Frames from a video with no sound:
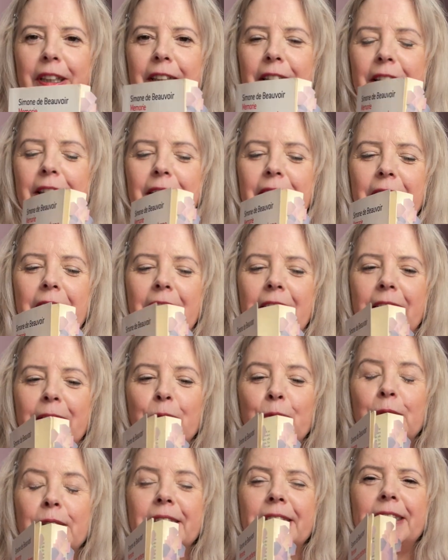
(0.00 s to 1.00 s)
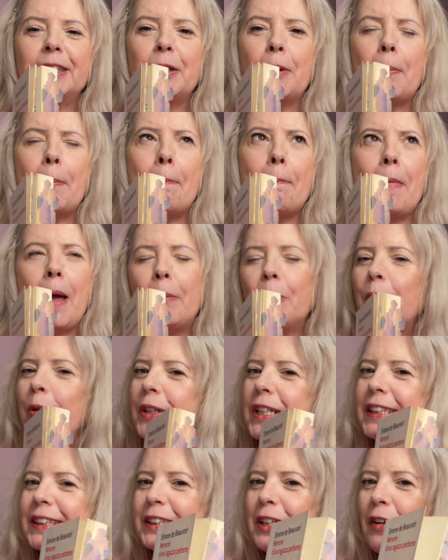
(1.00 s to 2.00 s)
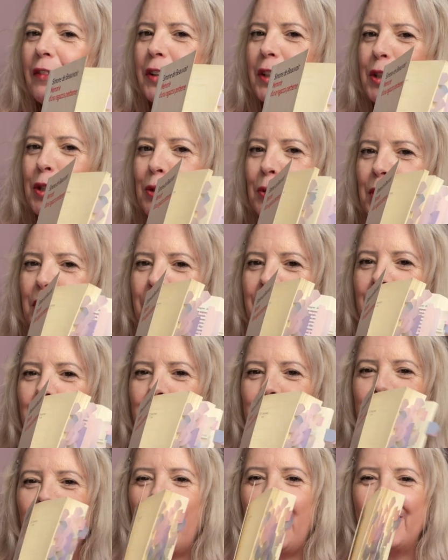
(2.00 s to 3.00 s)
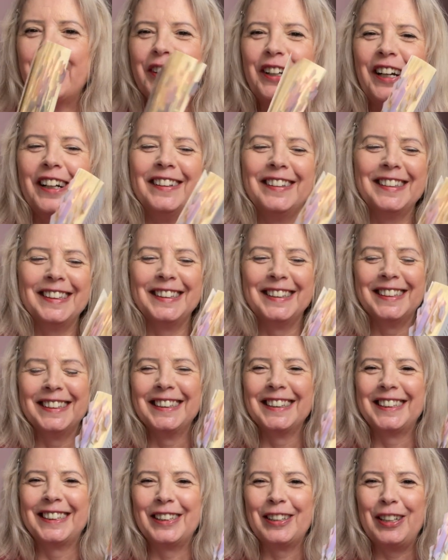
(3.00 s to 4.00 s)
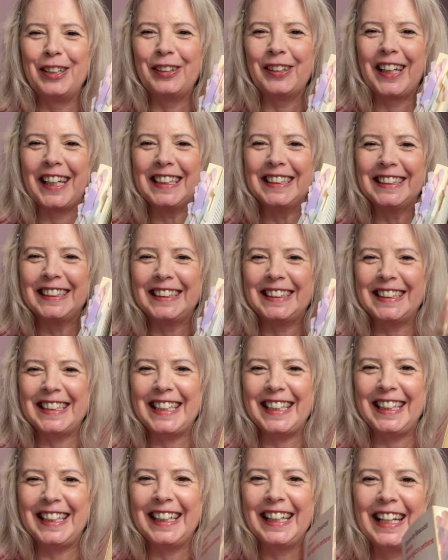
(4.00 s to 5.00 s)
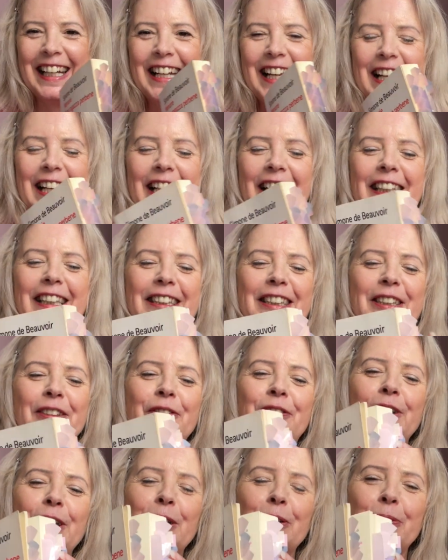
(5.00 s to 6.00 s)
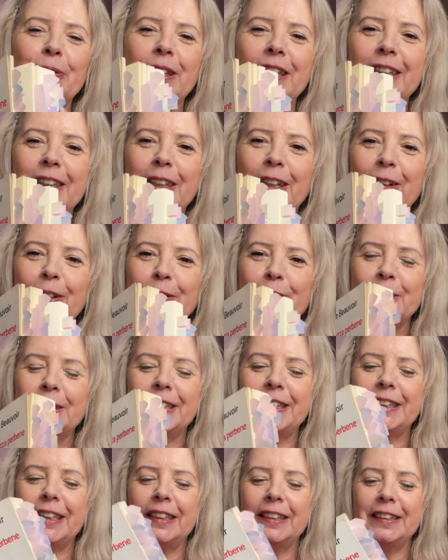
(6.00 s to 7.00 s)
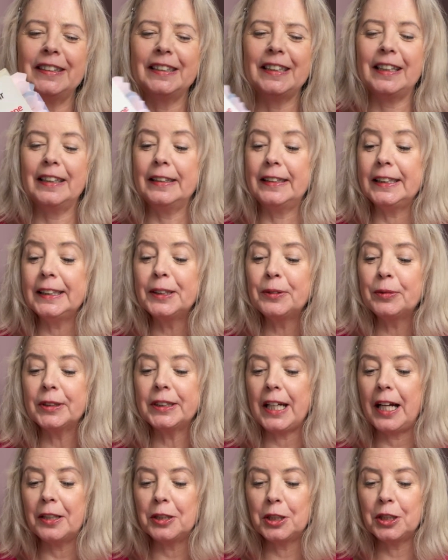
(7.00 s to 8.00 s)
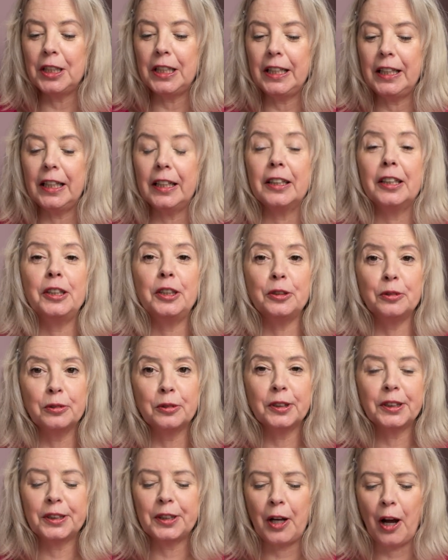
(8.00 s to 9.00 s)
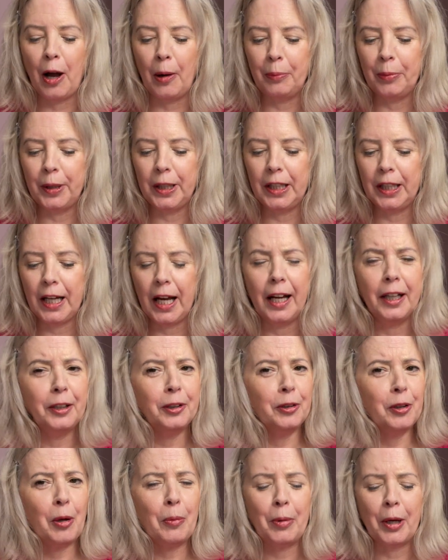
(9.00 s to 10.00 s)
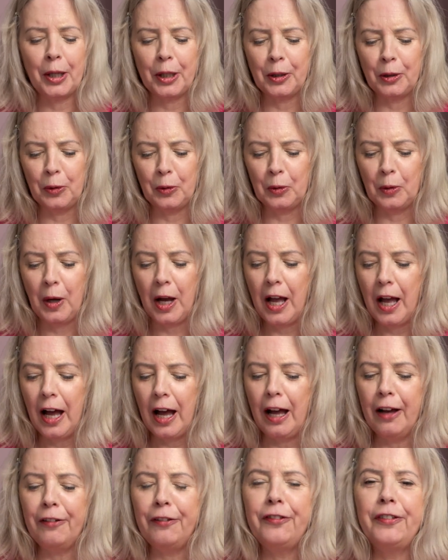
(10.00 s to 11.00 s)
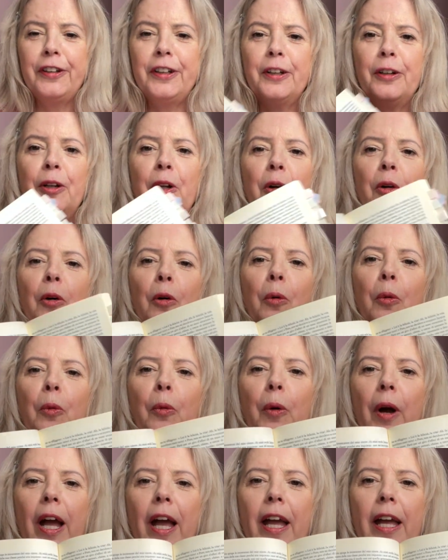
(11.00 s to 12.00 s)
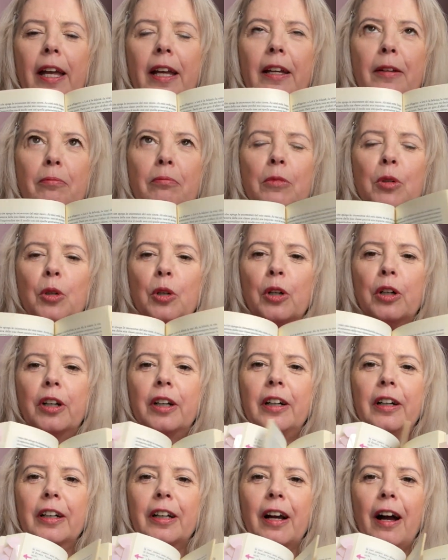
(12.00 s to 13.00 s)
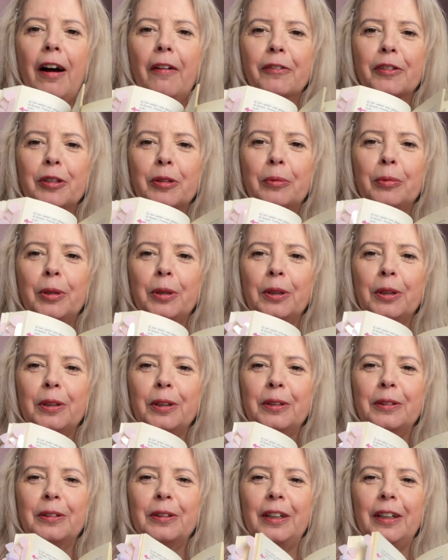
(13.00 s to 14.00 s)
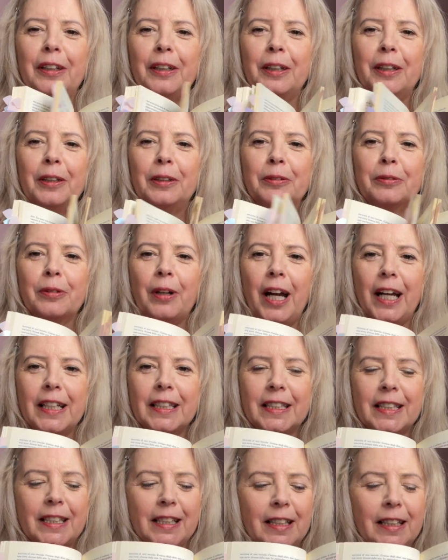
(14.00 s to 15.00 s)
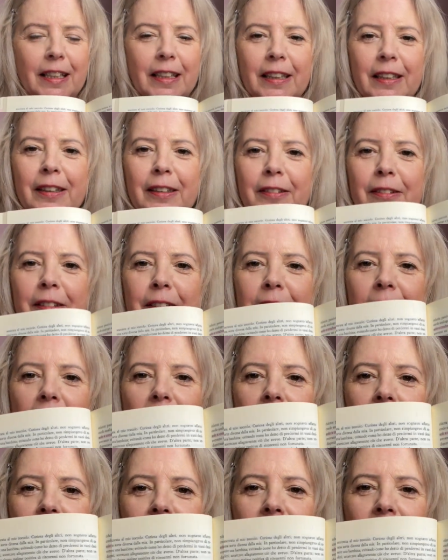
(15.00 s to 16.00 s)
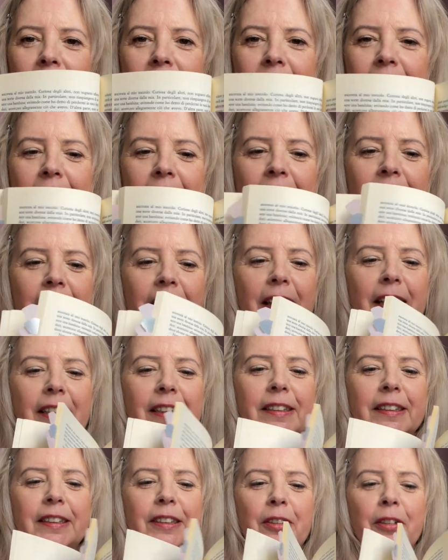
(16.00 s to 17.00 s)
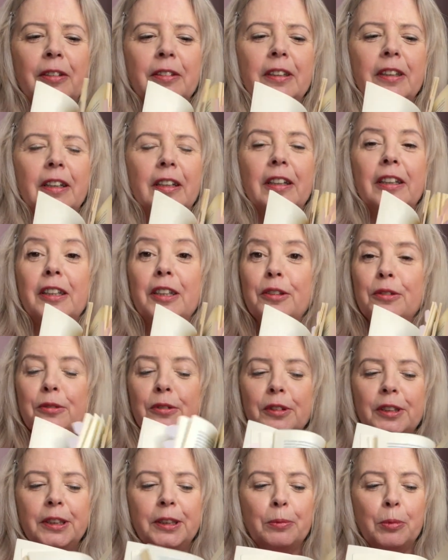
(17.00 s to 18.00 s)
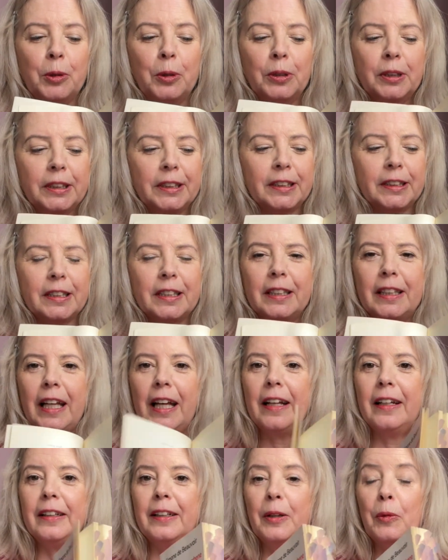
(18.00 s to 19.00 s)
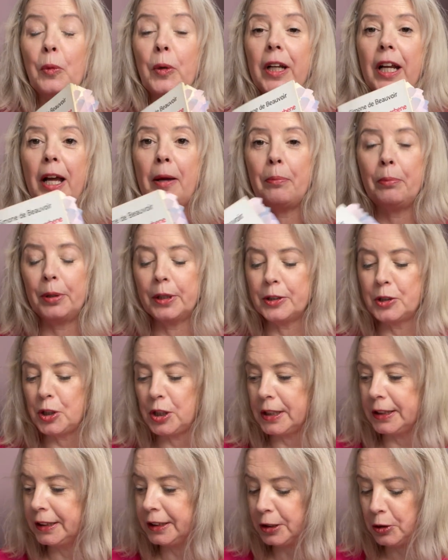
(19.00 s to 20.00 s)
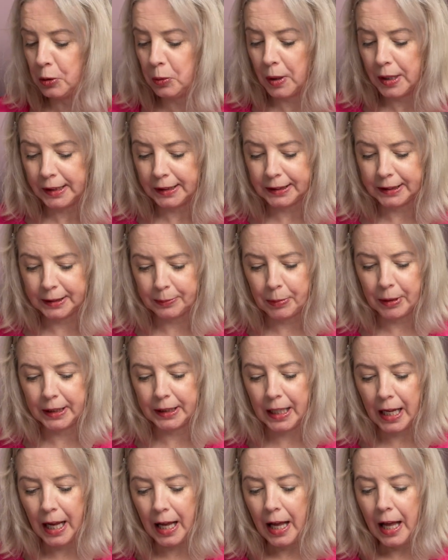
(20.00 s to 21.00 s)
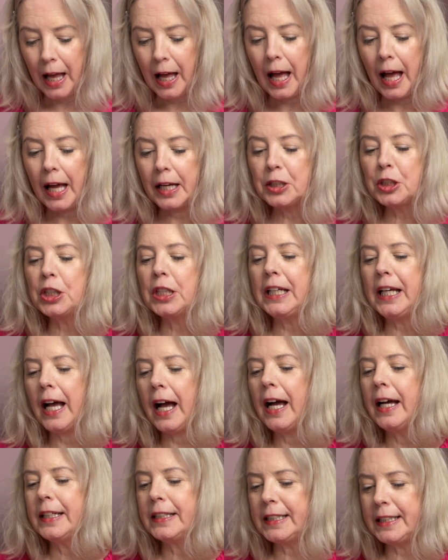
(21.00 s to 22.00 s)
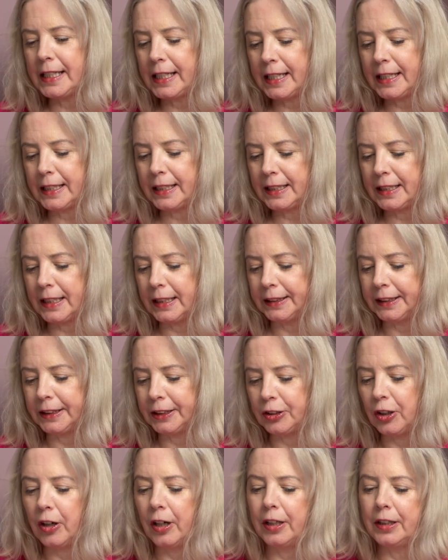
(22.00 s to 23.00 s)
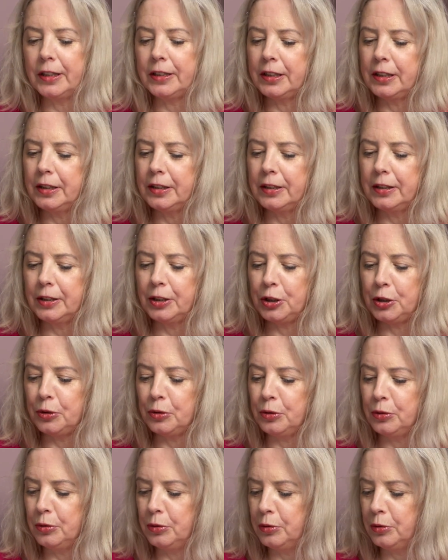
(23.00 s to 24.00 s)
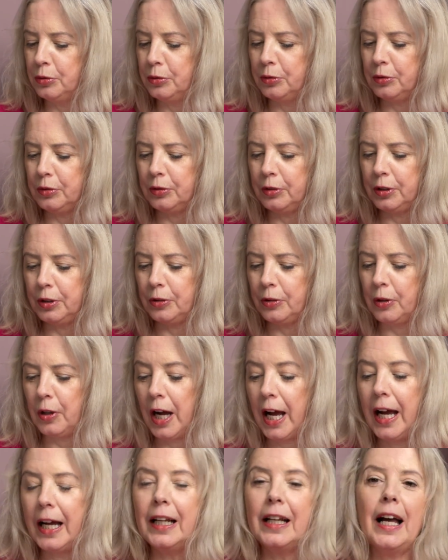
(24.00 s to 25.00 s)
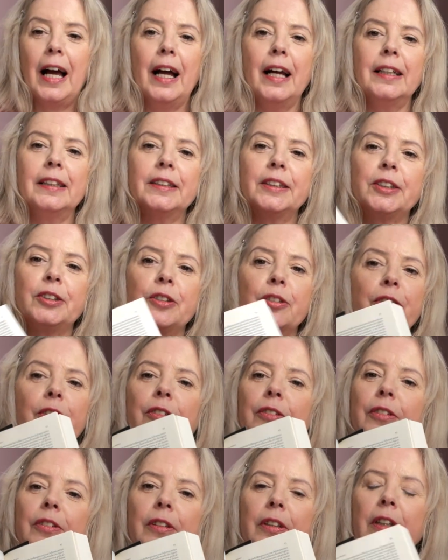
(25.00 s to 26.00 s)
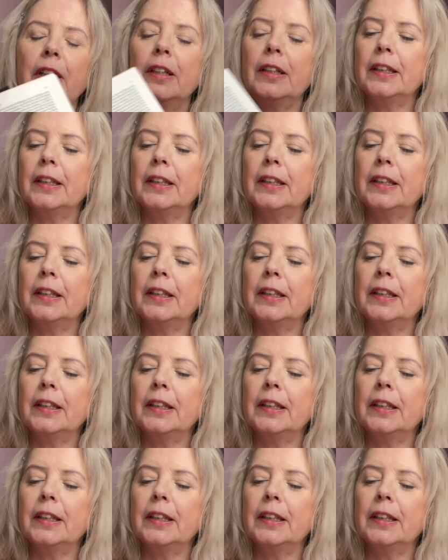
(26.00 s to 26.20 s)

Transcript: It was The Memories of a Dutiful Daughter. So you can see it's filled with notes, and this was actually a used copy. I don't know about you, I feel way more comfortable writing or highlighting things on used books than when I purchased new ones. But actually I did start to highlight certain